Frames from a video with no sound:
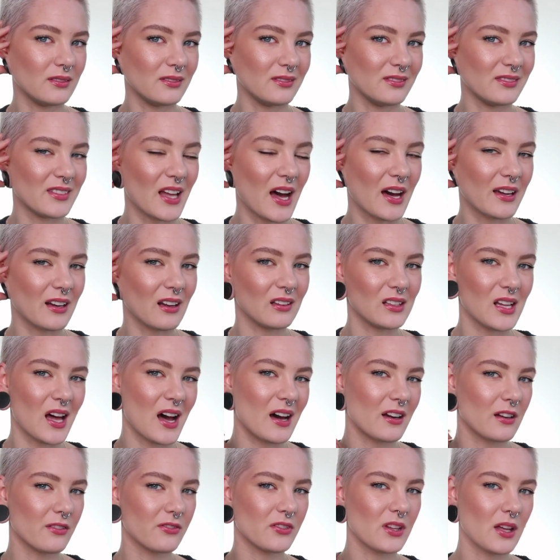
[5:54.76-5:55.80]
not a
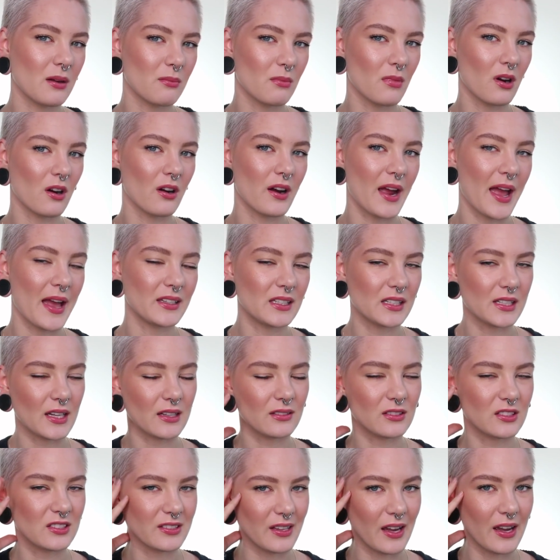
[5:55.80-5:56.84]
lot of them are hanging
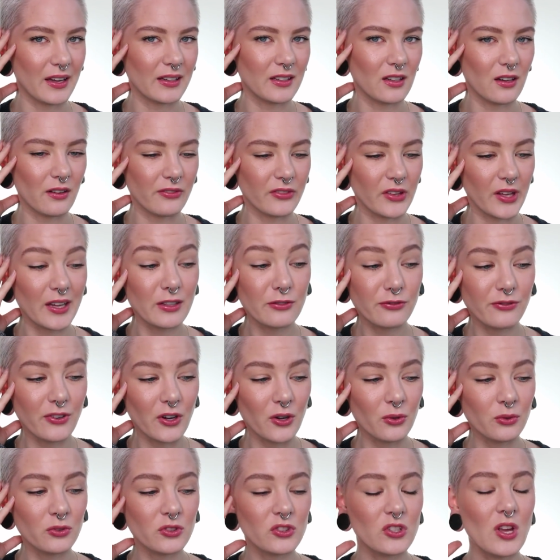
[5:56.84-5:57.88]
outside of the
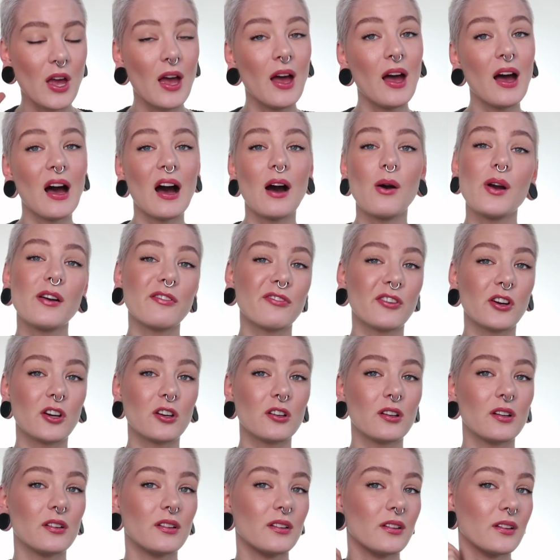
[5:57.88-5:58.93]
headphones.
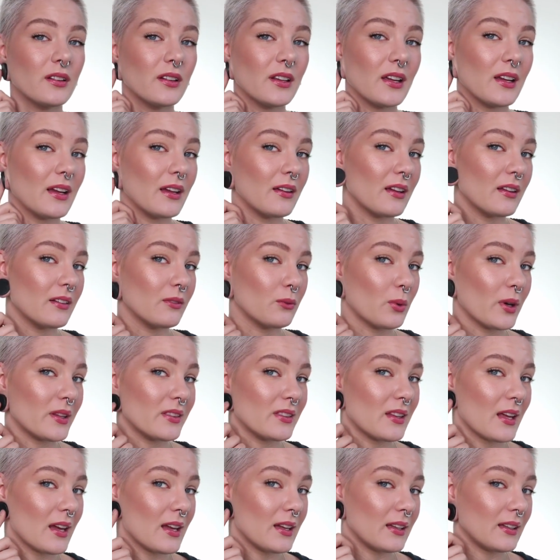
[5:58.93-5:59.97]
However,
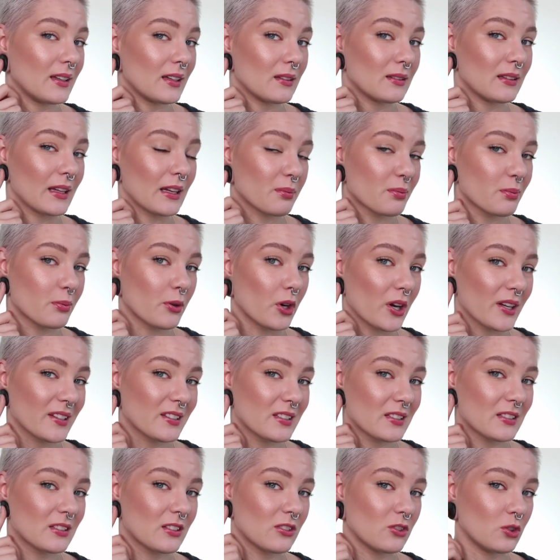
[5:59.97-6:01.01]
when they get like
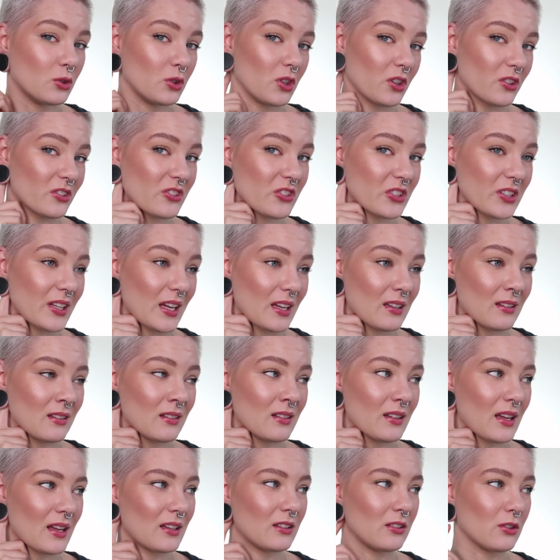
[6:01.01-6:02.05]
pressed to your
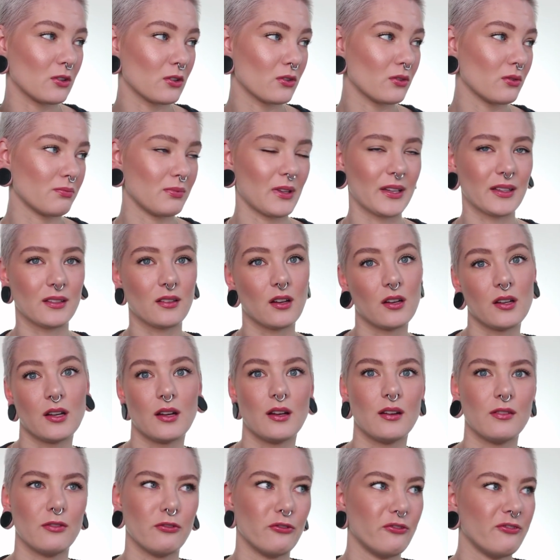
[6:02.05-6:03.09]
skin and you're like on
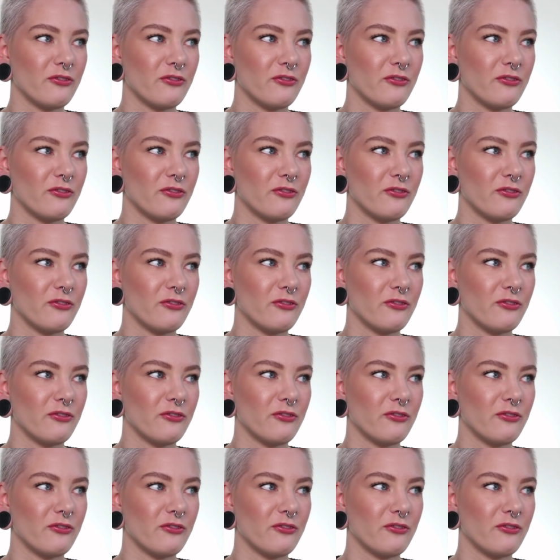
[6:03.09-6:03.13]
a